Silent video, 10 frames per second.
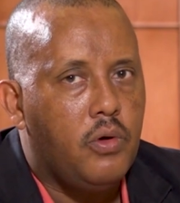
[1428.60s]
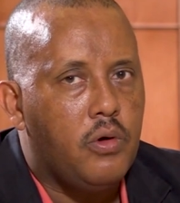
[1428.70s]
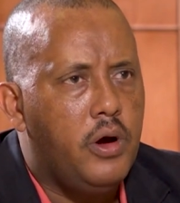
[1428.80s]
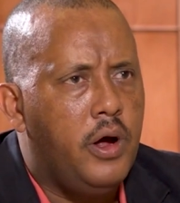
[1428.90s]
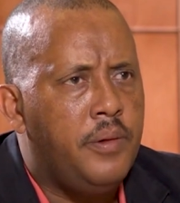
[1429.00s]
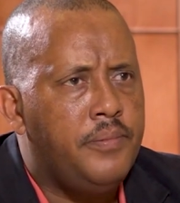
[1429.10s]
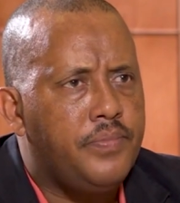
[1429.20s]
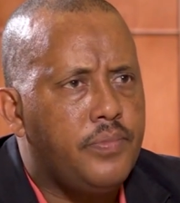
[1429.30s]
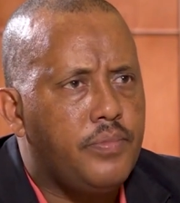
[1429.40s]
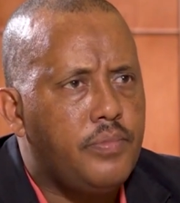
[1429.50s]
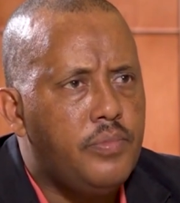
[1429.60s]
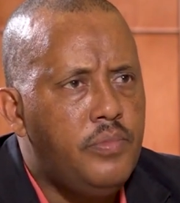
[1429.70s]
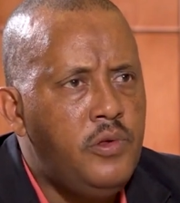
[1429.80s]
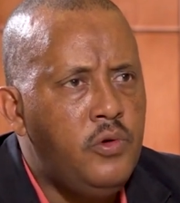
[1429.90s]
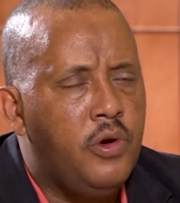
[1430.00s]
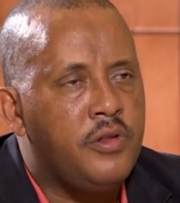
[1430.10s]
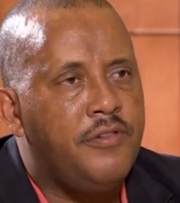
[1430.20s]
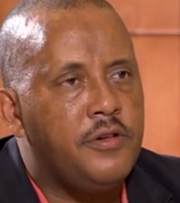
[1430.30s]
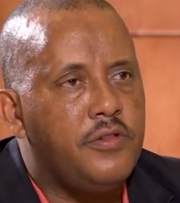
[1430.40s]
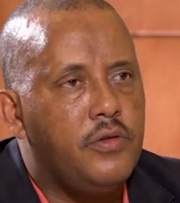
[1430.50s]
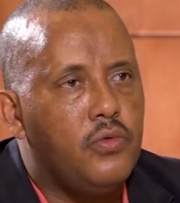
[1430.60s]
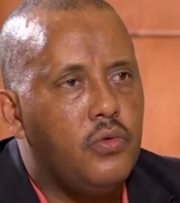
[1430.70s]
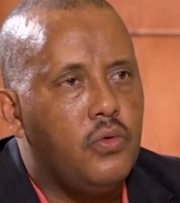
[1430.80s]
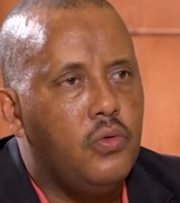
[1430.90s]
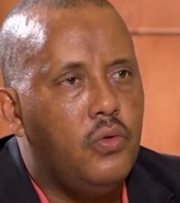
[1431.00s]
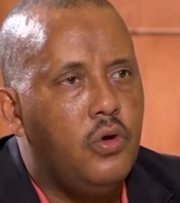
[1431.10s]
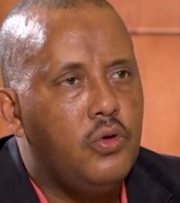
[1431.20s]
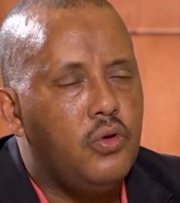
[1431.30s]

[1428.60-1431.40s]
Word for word: corona we are the first to,